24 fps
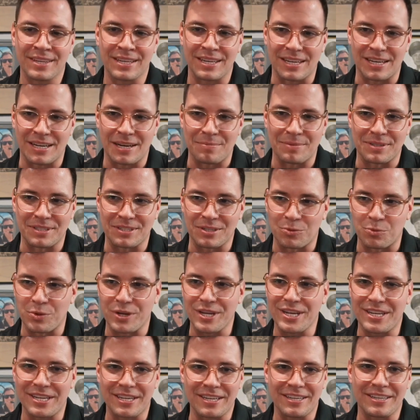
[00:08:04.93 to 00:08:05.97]
It's a
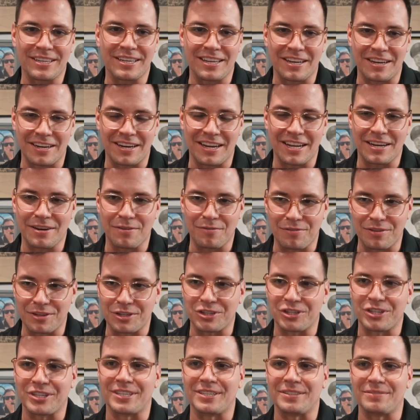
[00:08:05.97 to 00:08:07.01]
weak,
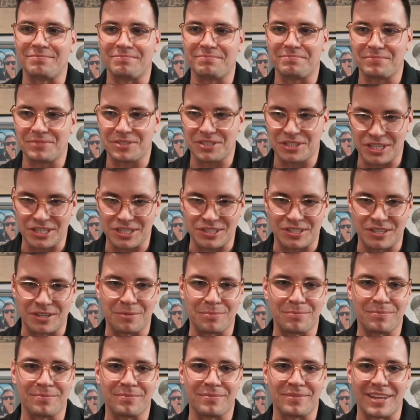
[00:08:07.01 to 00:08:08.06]
inefficient
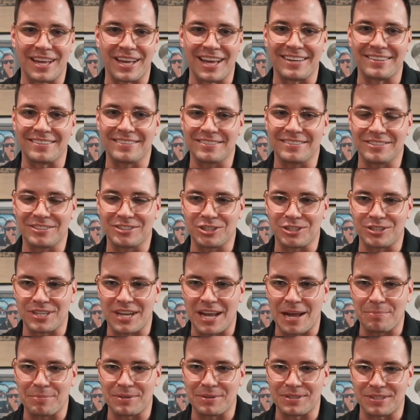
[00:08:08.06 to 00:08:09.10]
system that just
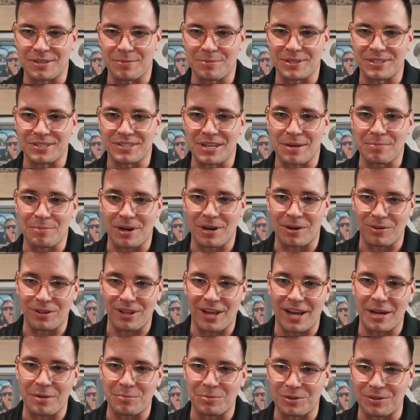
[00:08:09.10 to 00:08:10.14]
happens to be
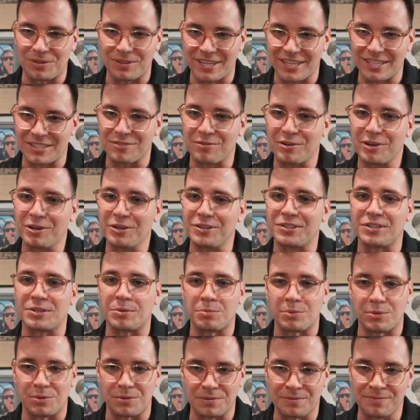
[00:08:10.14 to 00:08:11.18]
semi-reliable. It's very
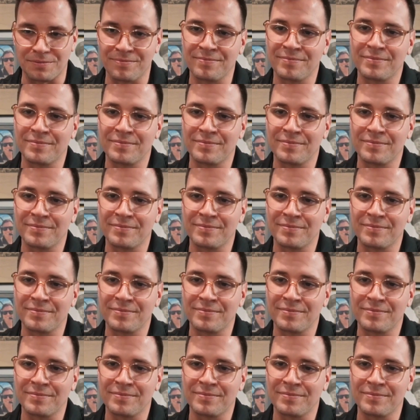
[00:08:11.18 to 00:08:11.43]
simple.